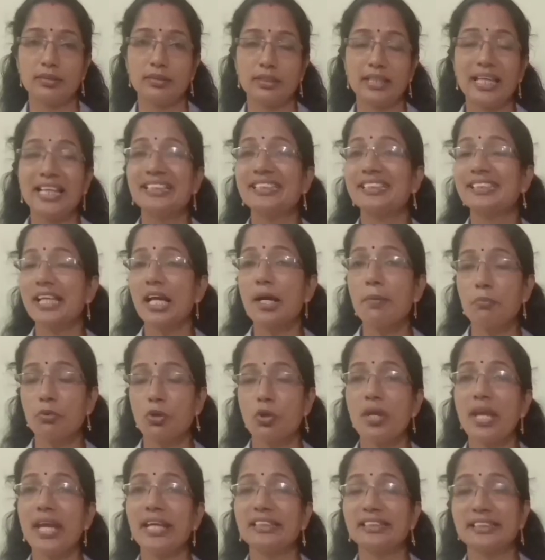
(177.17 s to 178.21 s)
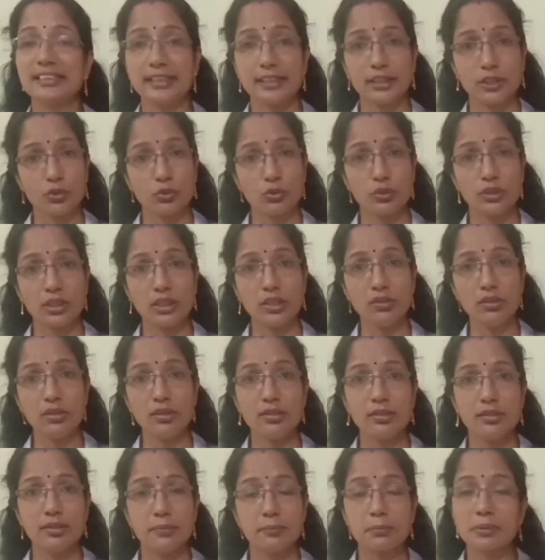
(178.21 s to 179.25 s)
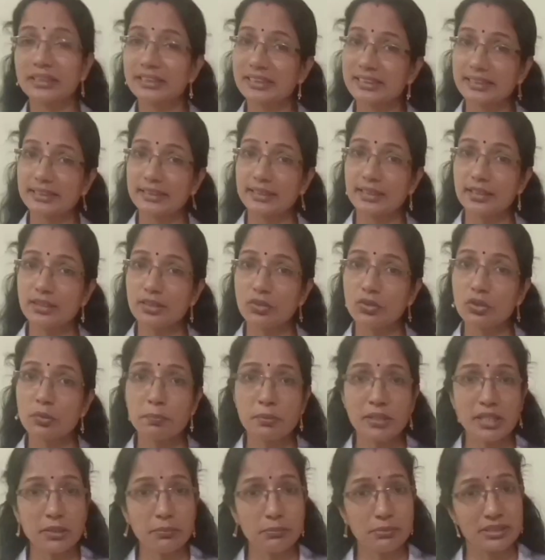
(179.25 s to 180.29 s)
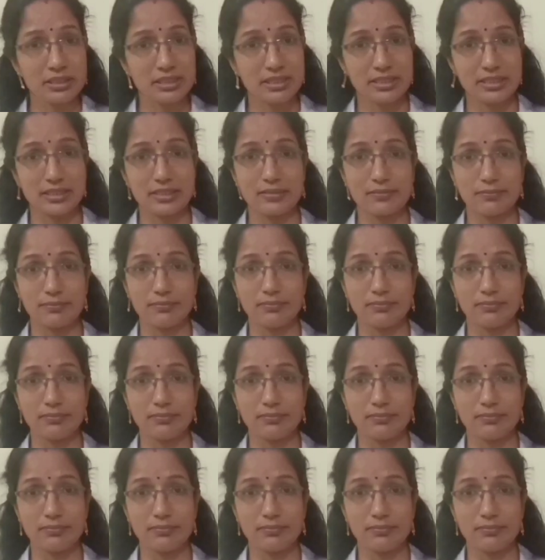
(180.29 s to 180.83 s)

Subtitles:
Example of executive, president or prime minister.